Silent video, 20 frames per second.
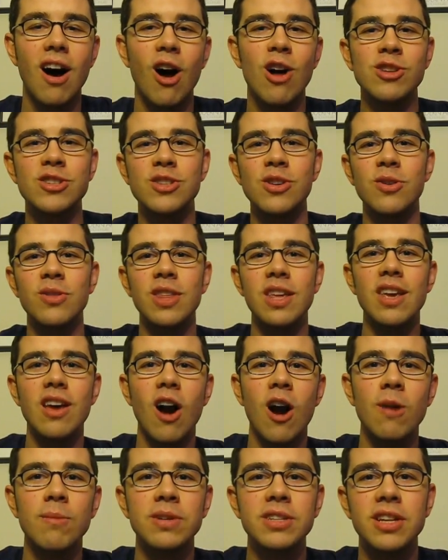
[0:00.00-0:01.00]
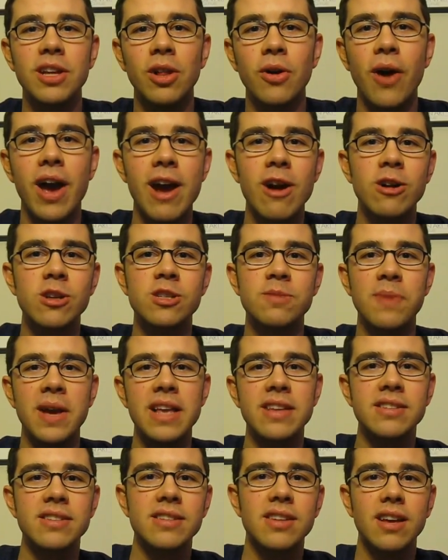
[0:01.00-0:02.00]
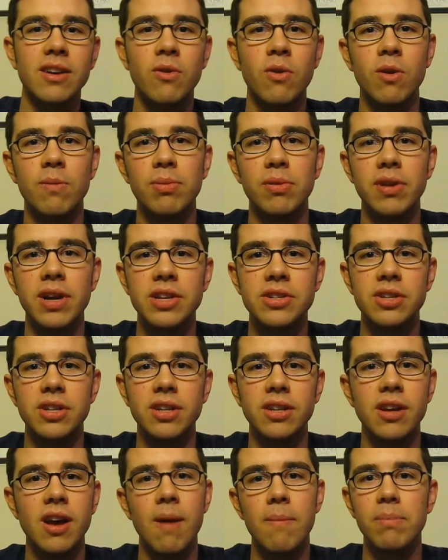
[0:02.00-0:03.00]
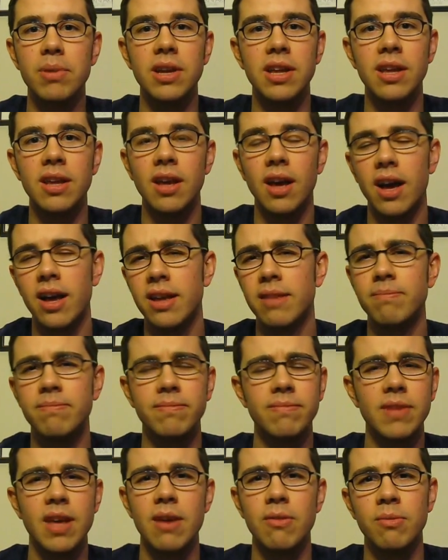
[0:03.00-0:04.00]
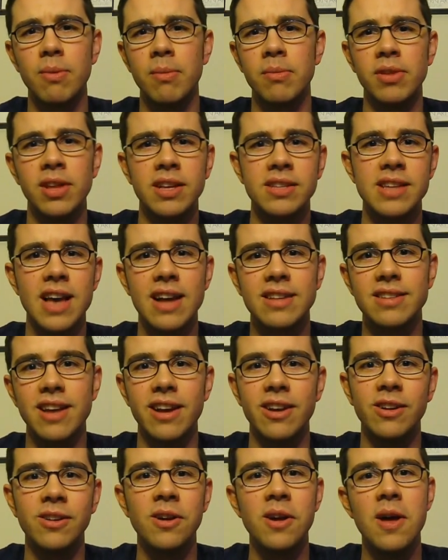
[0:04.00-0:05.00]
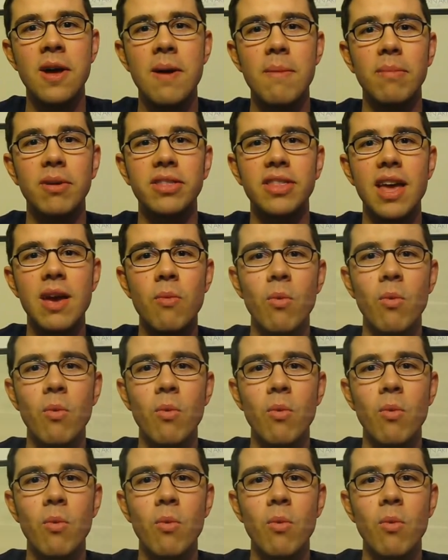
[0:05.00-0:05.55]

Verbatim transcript: Also, the Armadillo Aerospace Corporation company, I can't remember the exact title, but they